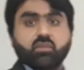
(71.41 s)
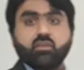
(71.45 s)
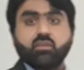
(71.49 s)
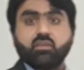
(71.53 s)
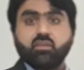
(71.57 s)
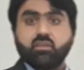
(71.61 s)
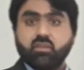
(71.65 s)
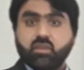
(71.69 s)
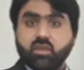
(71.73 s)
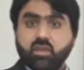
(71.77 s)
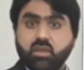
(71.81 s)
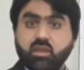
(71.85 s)

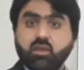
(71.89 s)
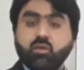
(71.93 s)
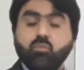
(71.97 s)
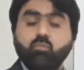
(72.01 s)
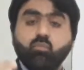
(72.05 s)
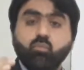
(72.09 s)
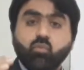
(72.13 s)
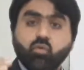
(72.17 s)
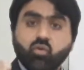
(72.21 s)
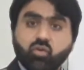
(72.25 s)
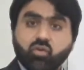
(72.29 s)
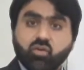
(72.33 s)
the
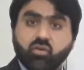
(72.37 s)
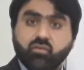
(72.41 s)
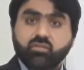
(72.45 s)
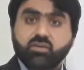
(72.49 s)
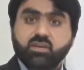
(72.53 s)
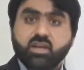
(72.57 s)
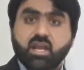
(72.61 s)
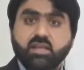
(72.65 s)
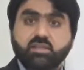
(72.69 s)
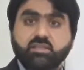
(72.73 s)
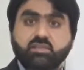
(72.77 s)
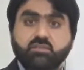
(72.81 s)
mode of
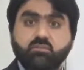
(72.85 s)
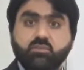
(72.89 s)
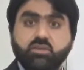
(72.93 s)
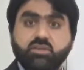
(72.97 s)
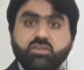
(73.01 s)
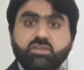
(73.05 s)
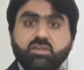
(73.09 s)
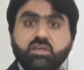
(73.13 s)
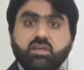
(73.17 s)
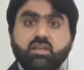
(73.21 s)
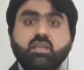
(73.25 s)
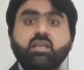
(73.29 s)

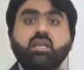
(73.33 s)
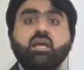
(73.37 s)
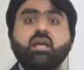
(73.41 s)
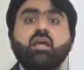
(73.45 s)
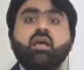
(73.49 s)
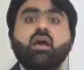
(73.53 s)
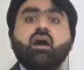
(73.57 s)
transmission